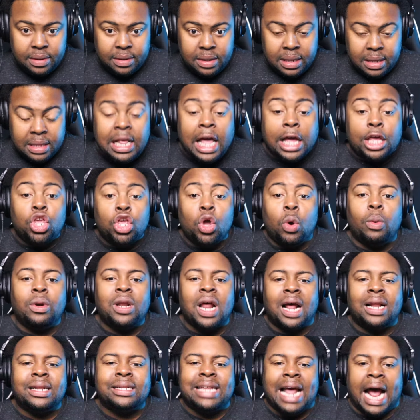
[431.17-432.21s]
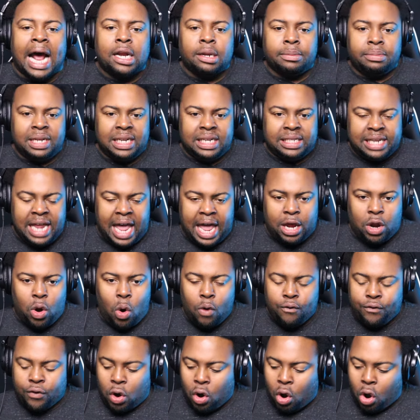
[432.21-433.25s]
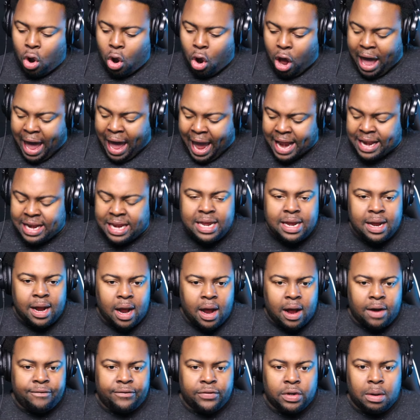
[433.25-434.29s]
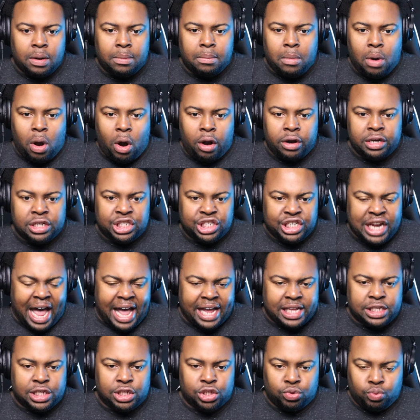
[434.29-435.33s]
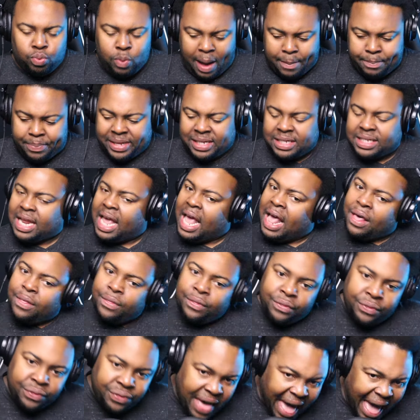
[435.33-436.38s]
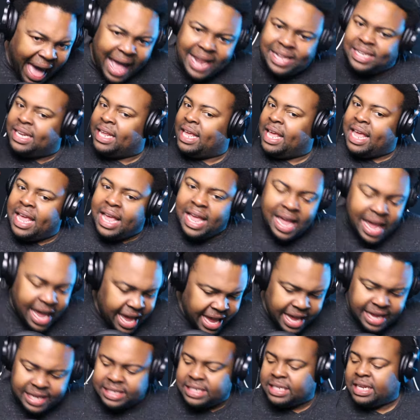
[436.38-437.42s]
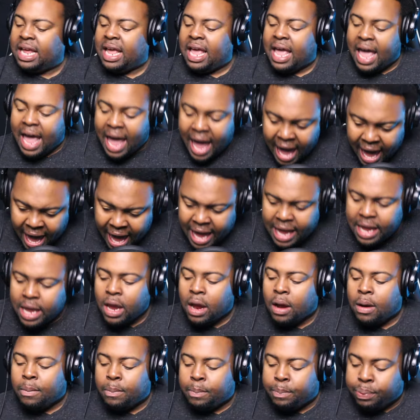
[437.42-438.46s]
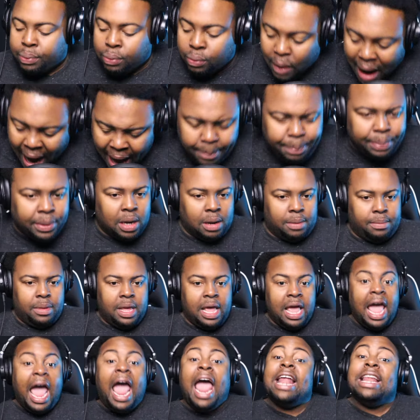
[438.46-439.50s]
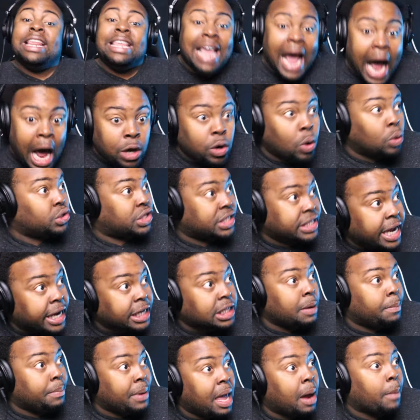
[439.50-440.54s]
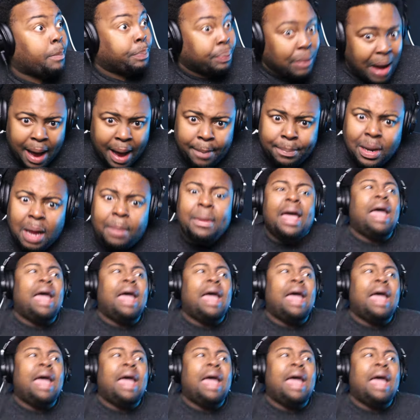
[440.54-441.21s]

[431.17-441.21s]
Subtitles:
that you would undoubtedly take over any of Lamar Jackson's weapons. That is a problem. And y'all don't see it to be a problem?